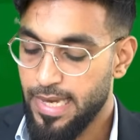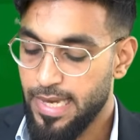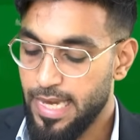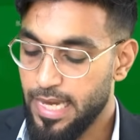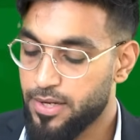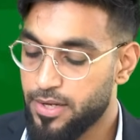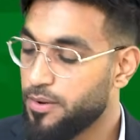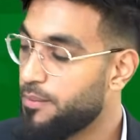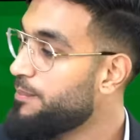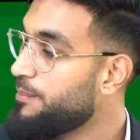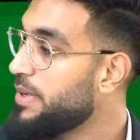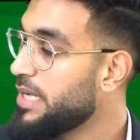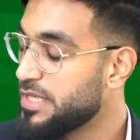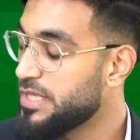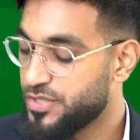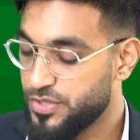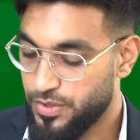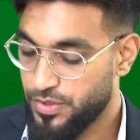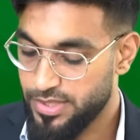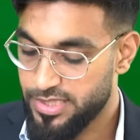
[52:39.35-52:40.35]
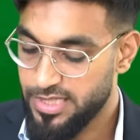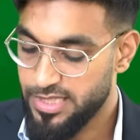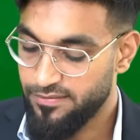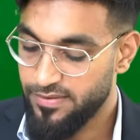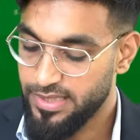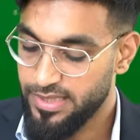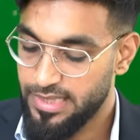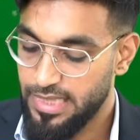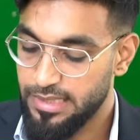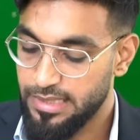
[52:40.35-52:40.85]
accomplished on
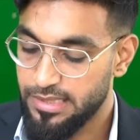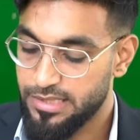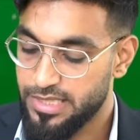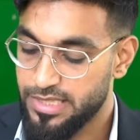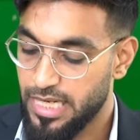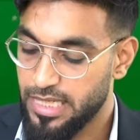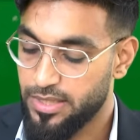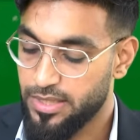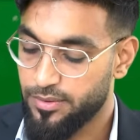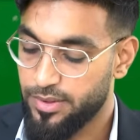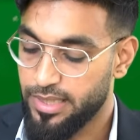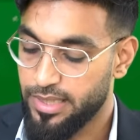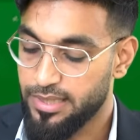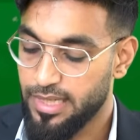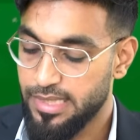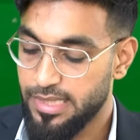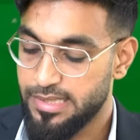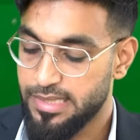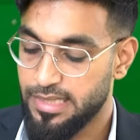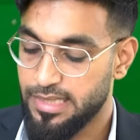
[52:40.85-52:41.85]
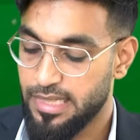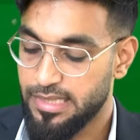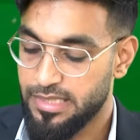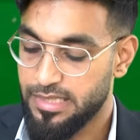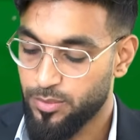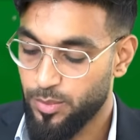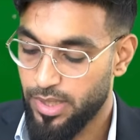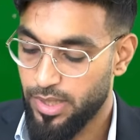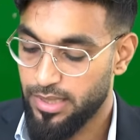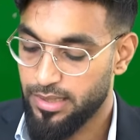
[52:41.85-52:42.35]
17th January
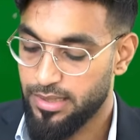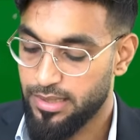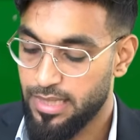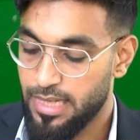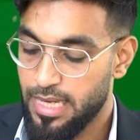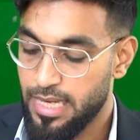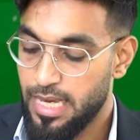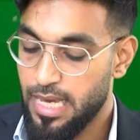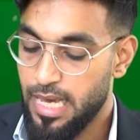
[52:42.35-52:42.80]
1991,